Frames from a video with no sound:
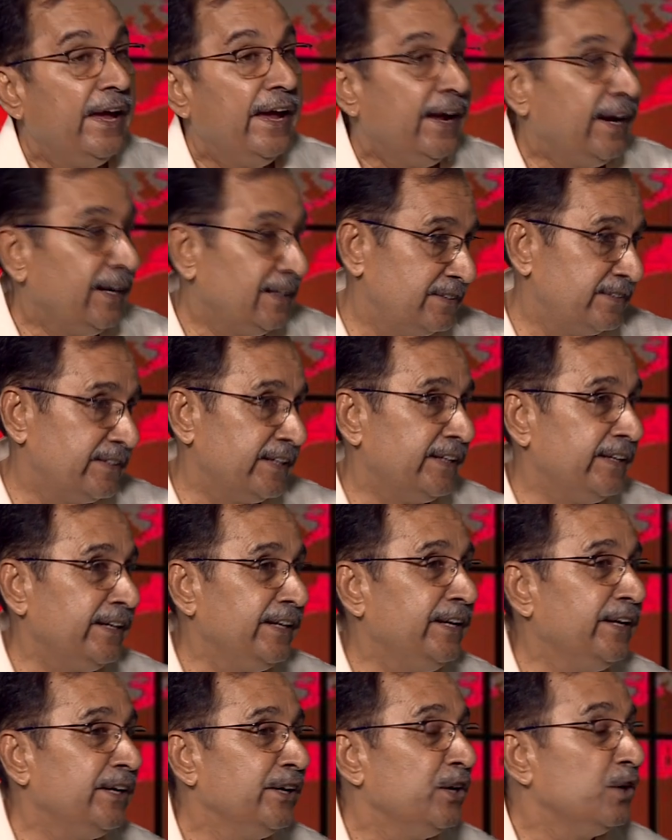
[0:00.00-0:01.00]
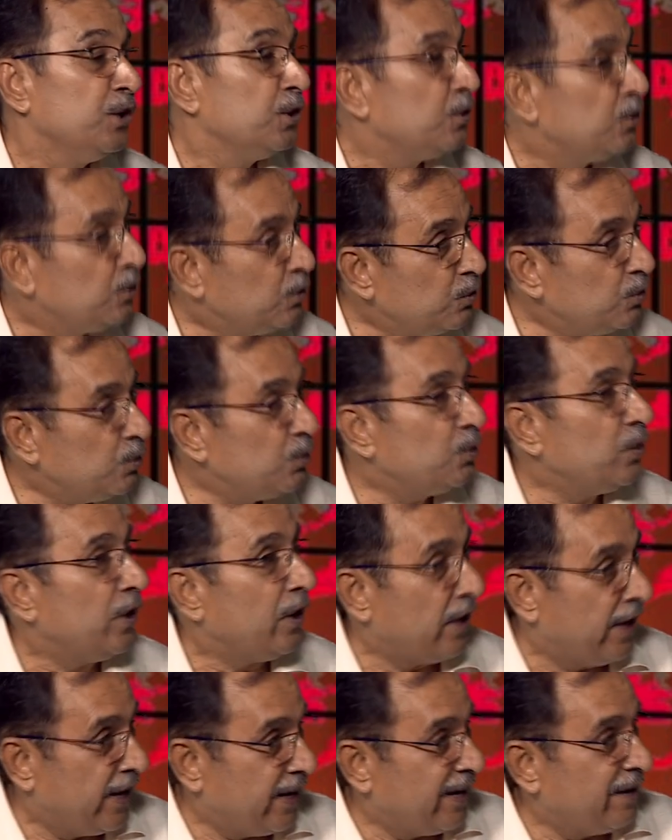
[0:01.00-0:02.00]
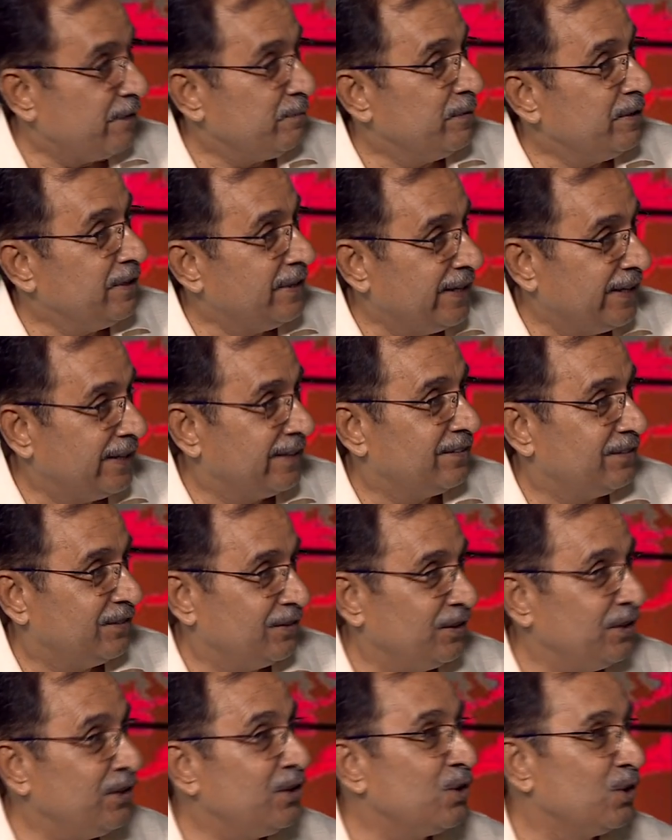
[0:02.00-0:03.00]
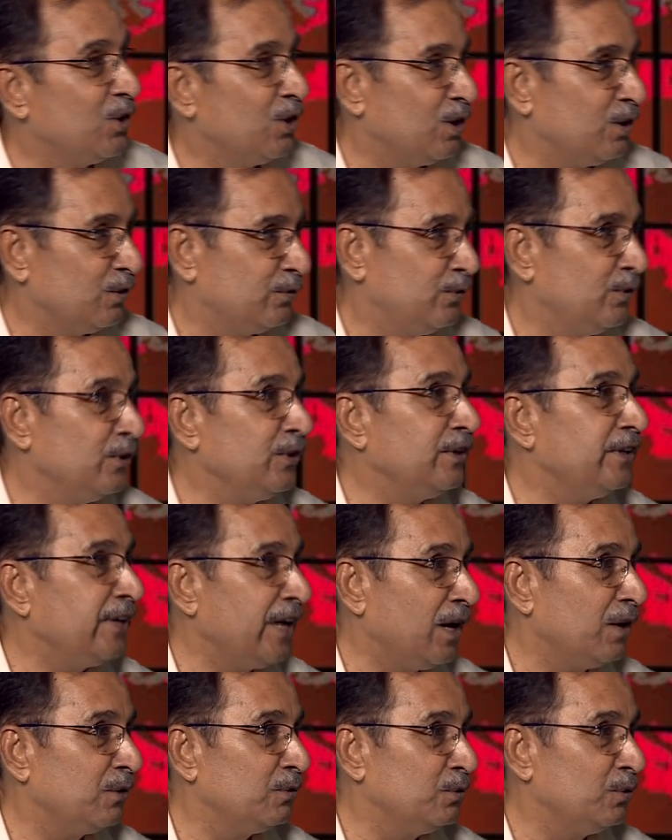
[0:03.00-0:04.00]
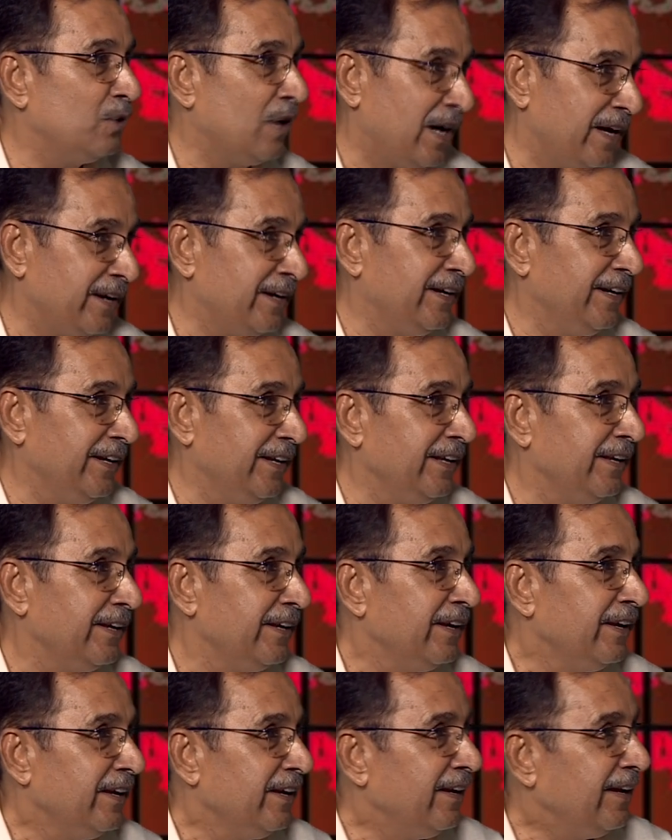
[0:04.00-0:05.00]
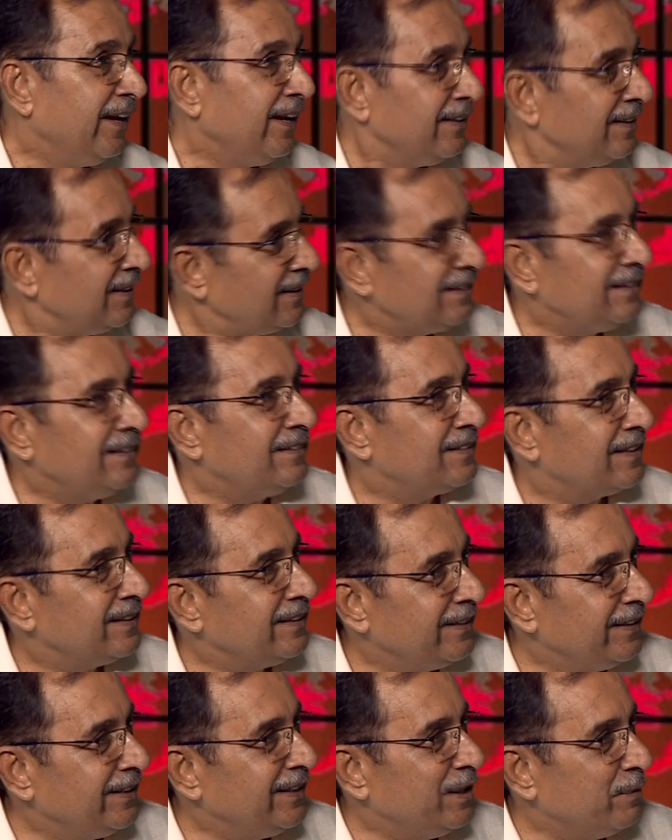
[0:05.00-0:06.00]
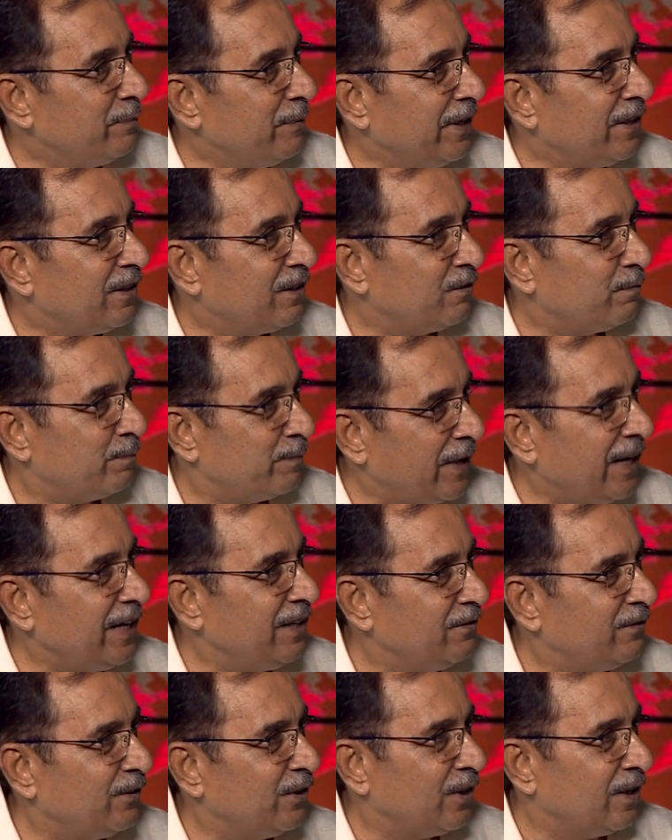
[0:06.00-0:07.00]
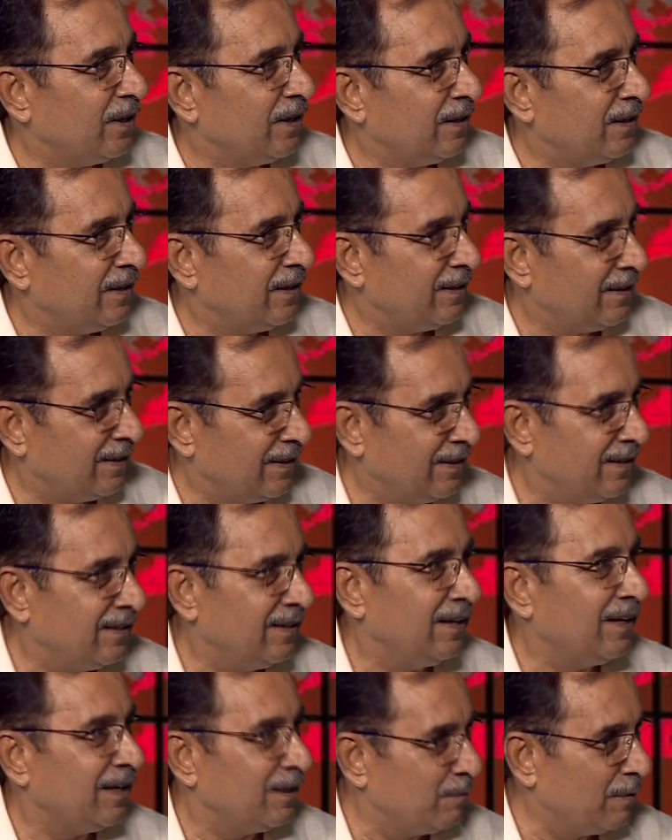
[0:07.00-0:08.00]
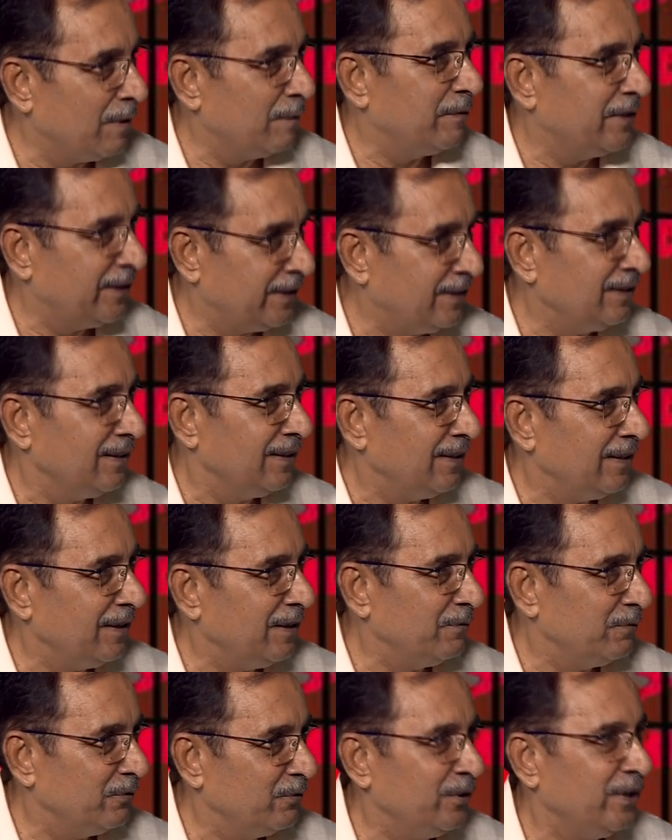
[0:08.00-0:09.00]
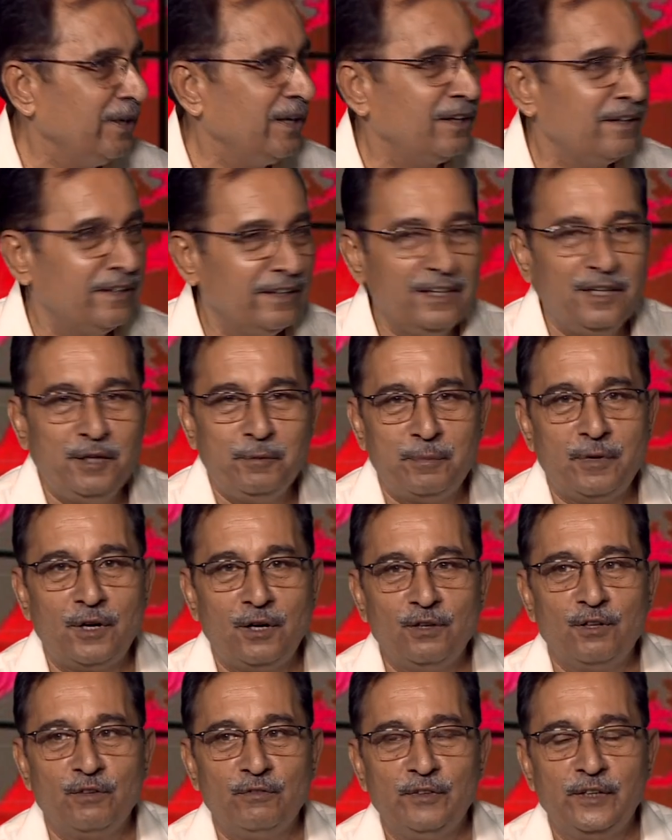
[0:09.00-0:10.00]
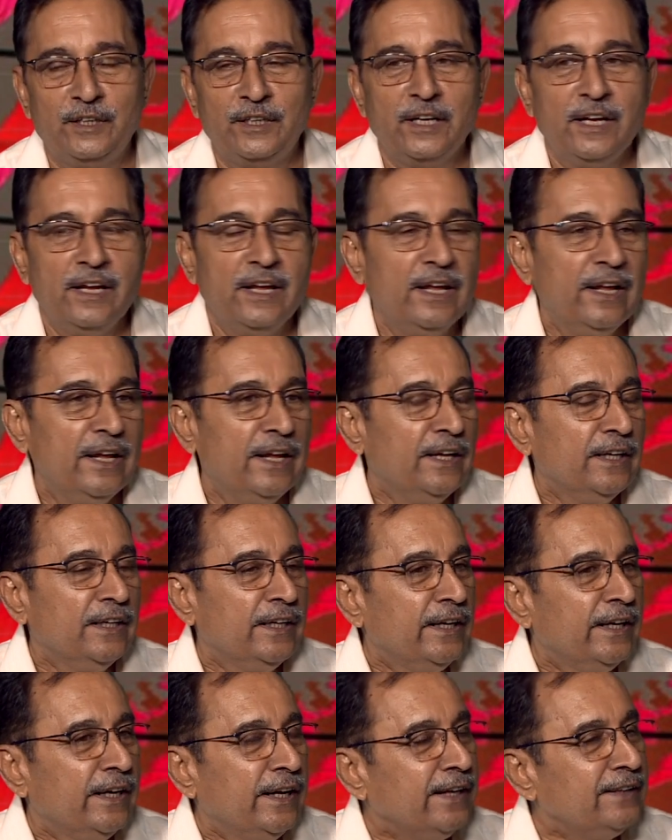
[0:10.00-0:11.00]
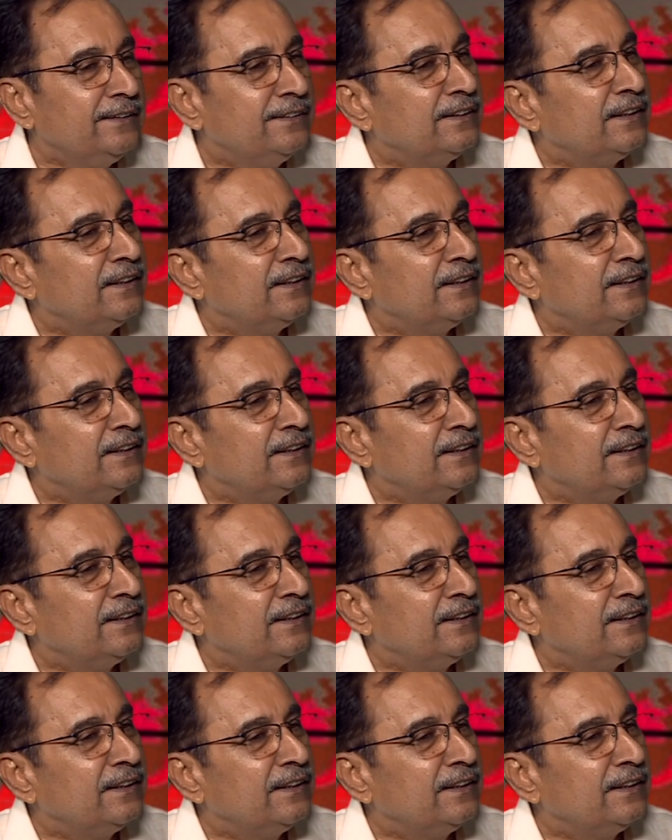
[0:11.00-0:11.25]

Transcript: And secondly, you have been like CEO of uh, Yahoo R&D and that's really a matter of pride mm. for our uh, alma mater and we are really proud of it. And